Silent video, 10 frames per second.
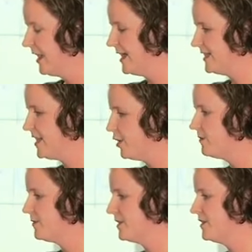and it's
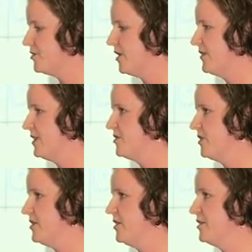helpful that the driving
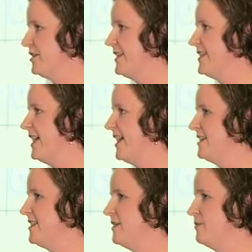instructor usually
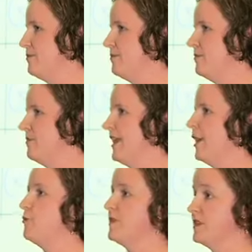stays and
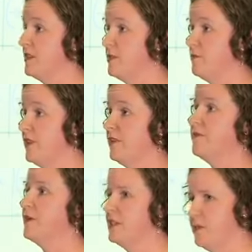helps us with the
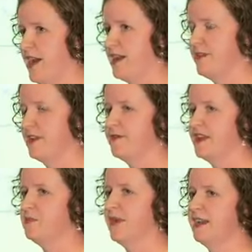first part of our
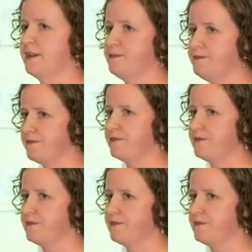feedback.